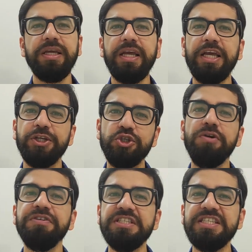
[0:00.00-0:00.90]
It is
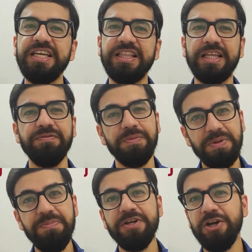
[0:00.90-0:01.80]
often seen that when
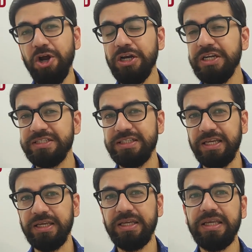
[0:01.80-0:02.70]
people are not
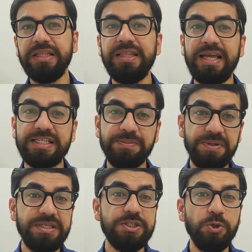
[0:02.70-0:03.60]
listening, they
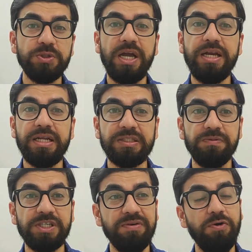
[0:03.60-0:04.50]
express those ideas
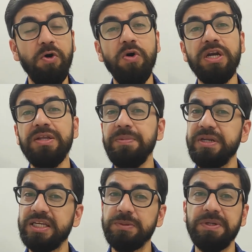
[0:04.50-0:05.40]
which have already been
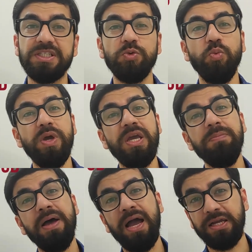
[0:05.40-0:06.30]
expressed way
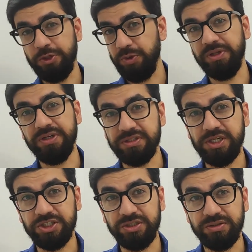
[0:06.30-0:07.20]
back during the
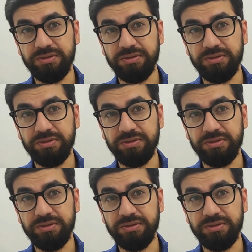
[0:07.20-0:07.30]
discussion.